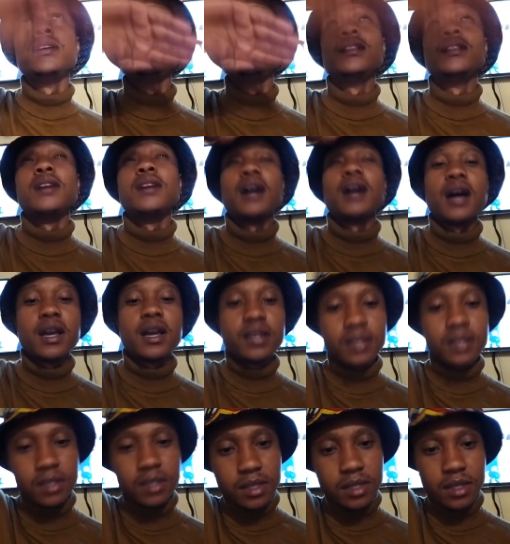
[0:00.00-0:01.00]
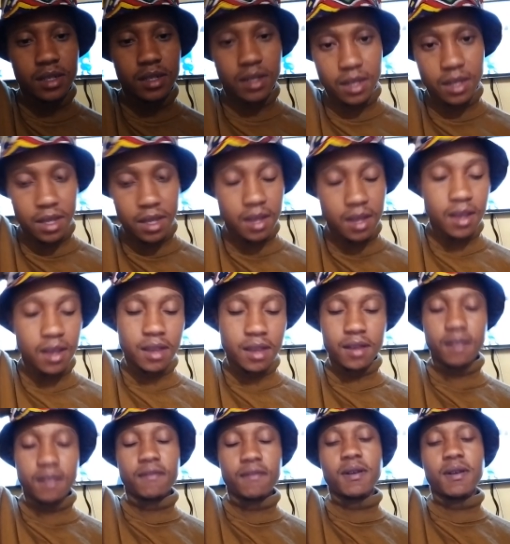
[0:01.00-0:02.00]
in the highest
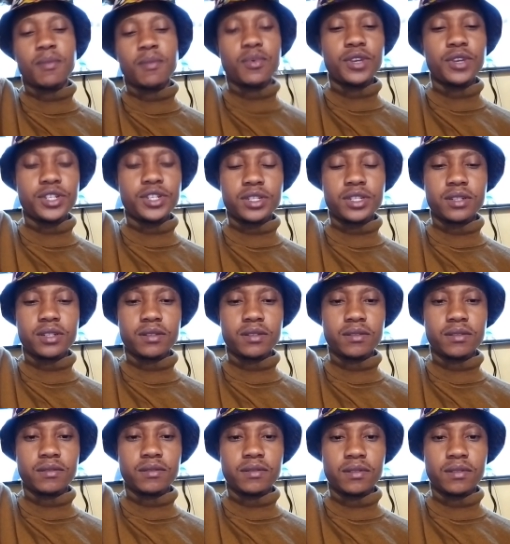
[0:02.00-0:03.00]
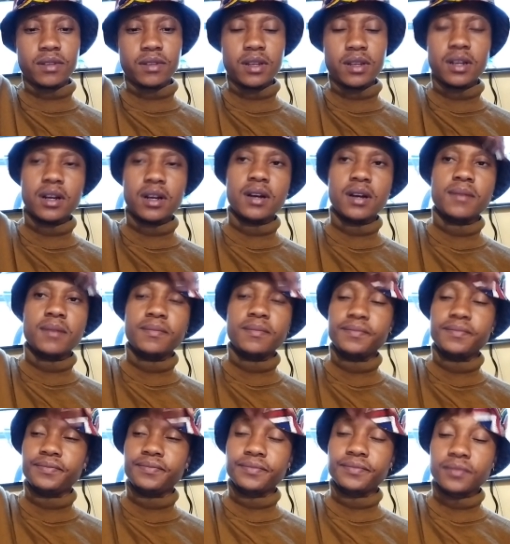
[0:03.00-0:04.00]
vibration,
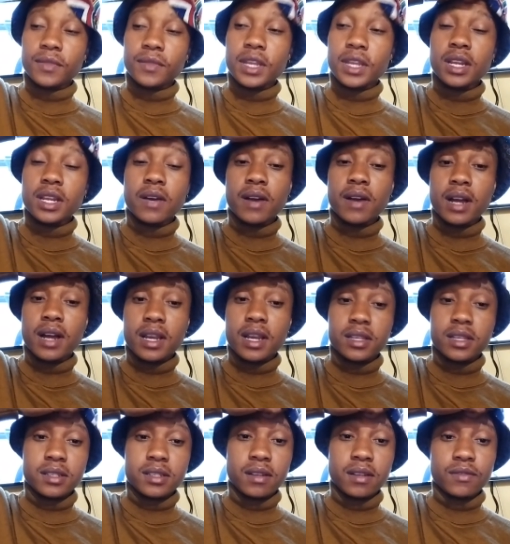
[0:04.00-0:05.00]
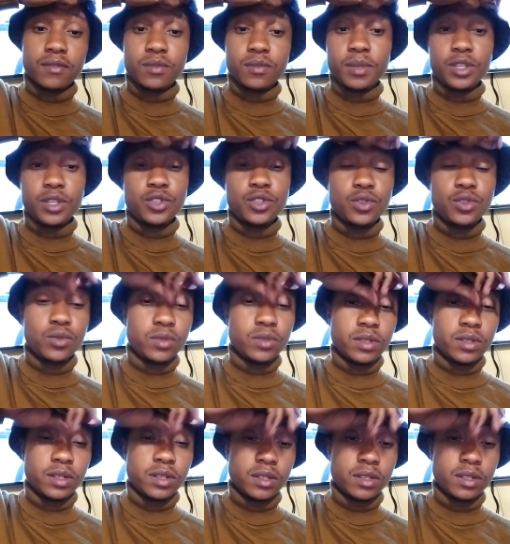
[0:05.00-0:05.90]
in our higher self, to be in tuned.